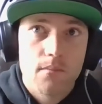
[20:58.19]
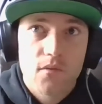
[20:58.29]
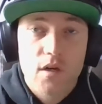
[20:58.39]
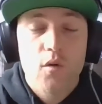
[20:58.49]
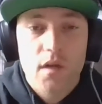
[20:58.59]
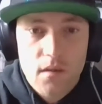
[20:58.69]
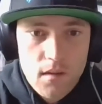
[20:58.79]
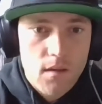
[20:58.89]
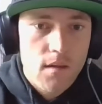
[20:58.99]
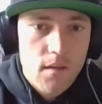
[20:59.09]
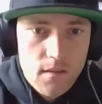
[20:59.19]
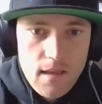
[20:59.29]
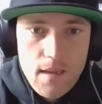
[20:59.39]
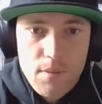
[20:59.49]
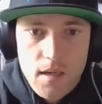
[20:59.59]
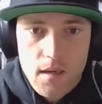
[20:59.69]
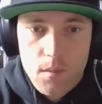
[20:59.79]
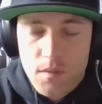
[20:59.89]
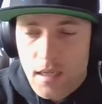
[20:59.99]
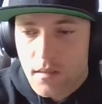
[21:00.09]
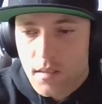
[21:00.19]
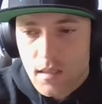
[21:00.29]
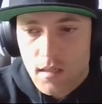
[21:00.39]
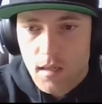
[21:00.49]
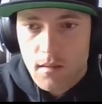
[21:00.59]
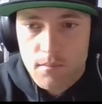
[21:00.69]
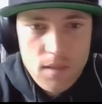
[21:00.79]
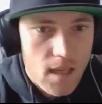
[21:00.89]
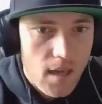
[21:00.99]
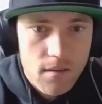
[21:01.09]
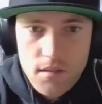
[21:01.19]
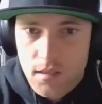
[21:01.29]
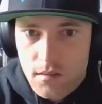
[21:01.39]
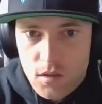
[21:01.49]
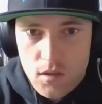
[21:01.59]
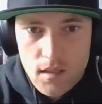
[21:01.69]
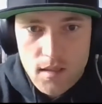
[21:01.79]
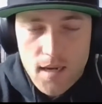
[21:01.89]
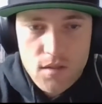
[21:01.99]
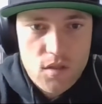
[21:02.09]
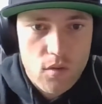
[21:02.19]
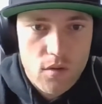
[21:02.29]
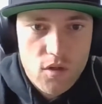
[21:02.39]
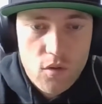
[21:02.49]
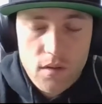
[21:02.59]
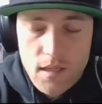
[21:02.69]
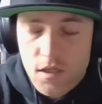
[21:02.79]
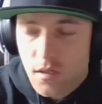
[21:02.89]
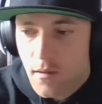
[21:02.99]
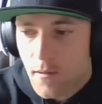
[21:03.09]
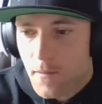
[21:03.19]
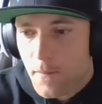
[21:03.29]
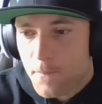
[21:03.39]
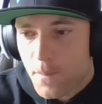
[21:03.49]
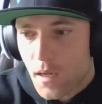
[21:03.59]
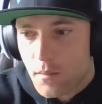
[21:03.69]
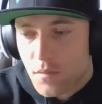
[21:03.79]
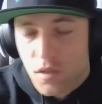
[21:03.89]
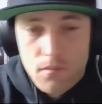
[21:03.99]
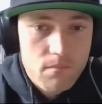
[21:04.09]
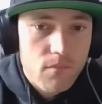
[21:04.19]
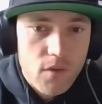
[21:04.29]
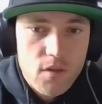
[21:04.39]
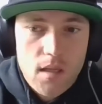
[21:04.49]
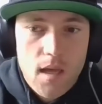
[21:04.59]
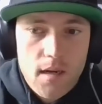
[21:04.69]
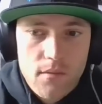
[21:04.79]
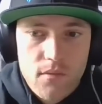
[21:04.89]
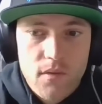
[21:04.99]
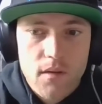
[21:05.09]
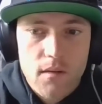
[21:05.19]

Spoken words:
frequent the API updates the YAN to data storage correlation. So there's a lot of